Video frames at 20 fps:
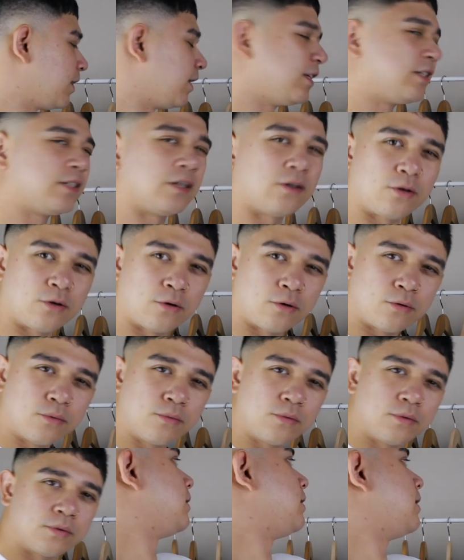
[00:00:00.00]
Is it a
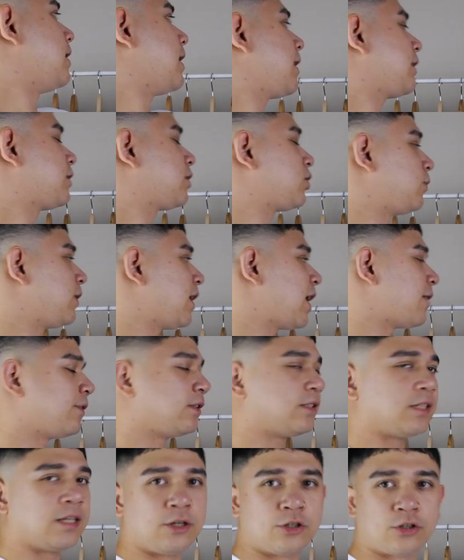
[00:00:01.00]
haul? Next, we have a
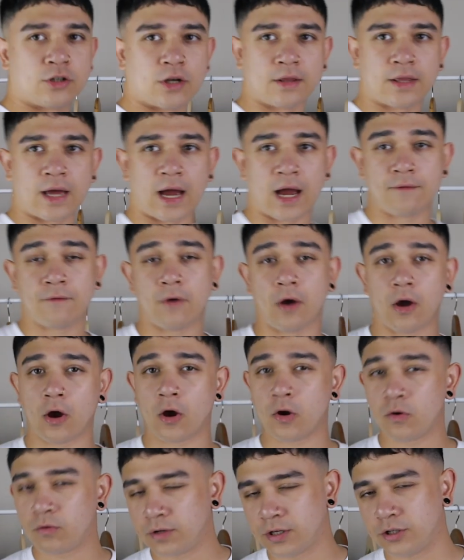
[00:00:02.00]
t-shirt that I've
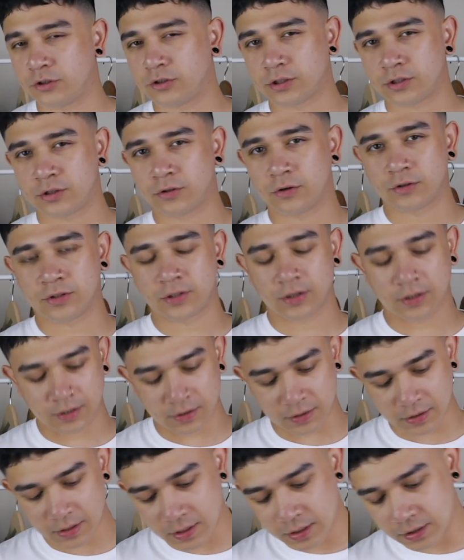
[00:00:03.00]
only just
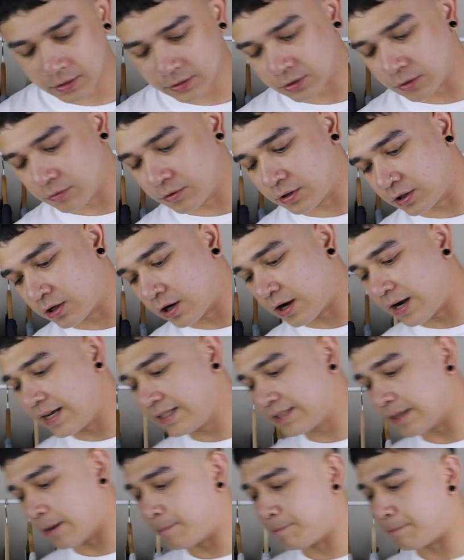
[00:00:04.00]
gotten. So the
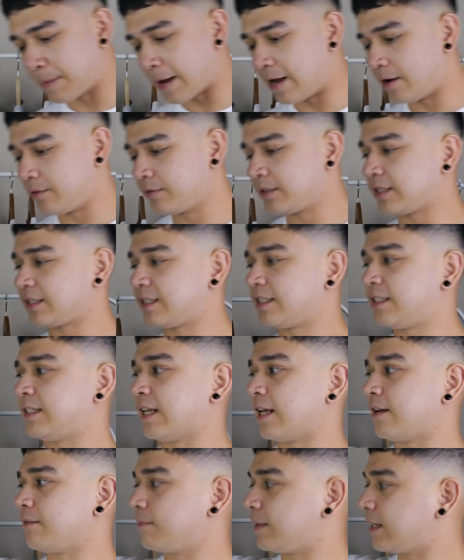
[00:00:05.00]
guys at Bound
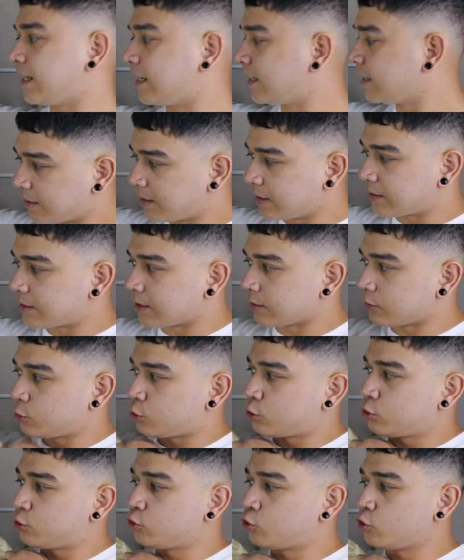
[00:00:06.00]
sent me this
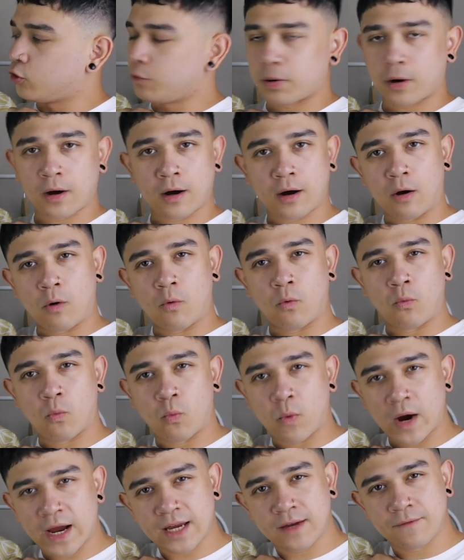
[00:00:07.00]
super
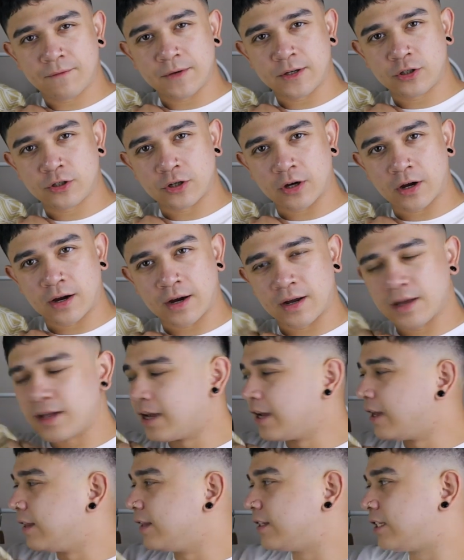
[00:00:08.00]
wavy shirt.
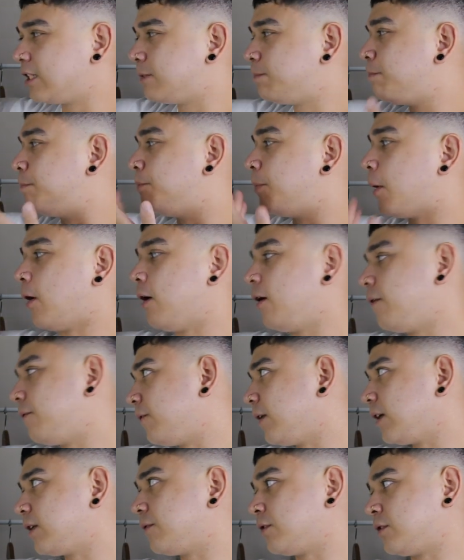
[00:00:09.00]
This is
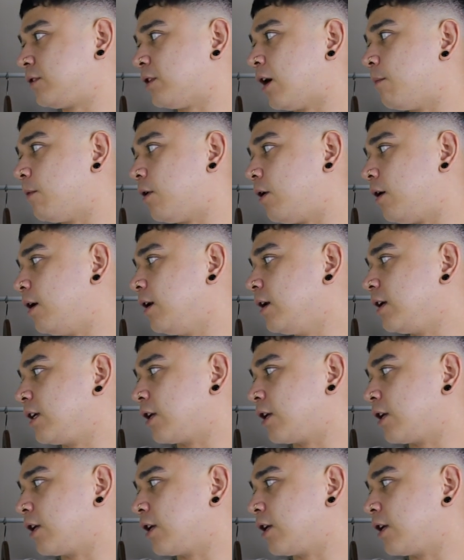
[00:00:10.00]
perfect for summer.